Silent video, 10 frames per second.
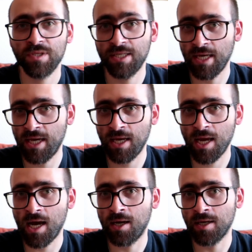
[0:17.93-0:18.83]

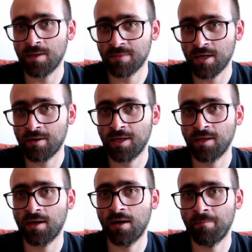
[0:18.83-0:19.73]
Today I am
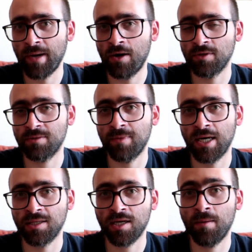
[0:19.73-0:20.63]
talking about
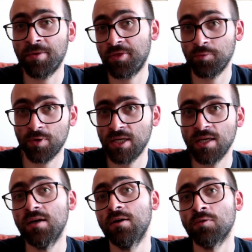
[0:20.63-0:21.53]
my top
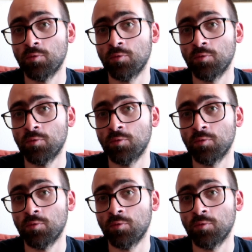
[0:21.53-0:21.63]
three